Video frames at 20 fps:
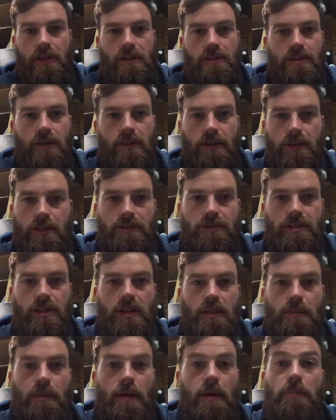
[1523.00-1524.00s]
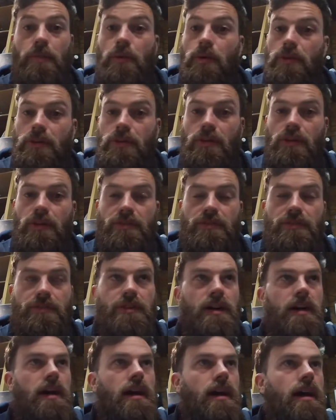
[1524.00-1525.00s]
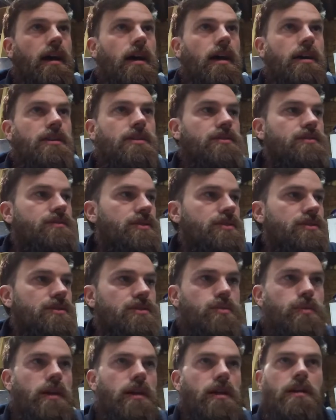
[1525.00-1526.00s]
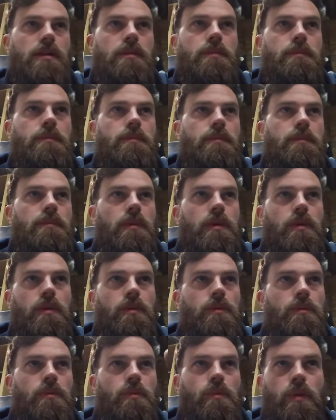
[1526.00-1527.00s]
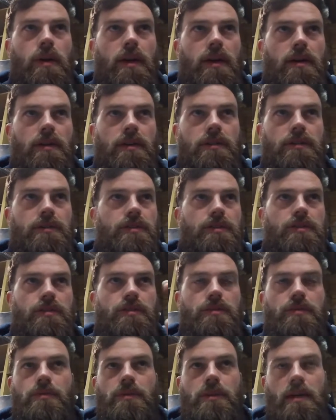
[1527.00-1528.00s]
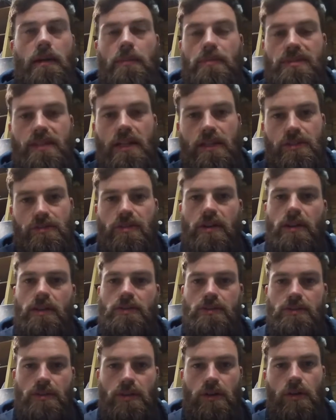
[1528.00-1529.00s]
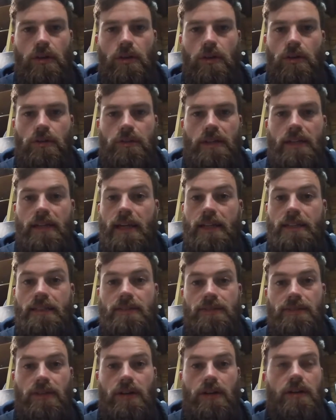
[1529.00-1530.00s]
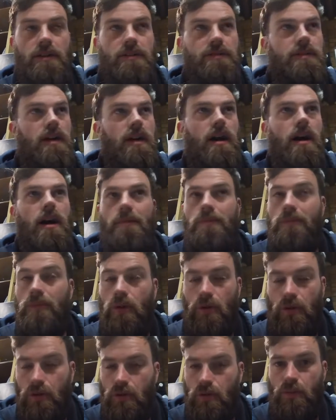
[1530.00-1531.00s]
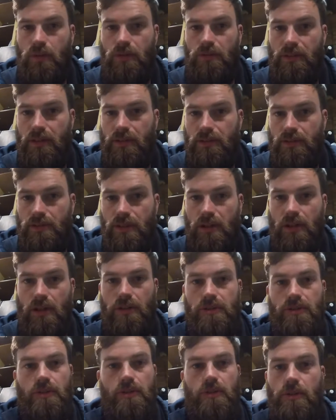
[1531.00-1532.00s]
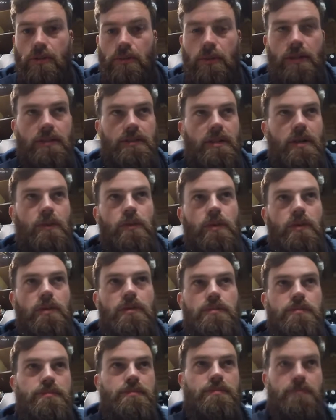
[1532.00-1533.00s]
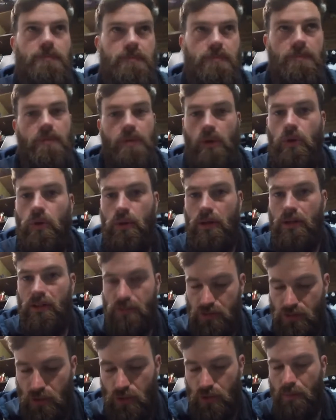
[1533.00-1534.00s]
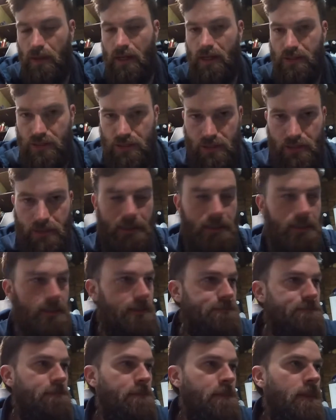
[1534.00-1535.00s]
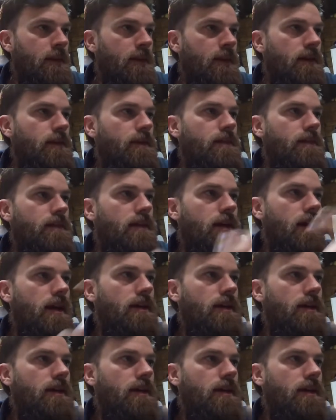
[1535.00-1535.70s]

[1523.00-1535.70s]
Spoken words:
so I can turn the pump on and off, because for instance when I do a couple of test runs on Ep11, I'm not going to want to run the charge cooler because that will cool it too much. You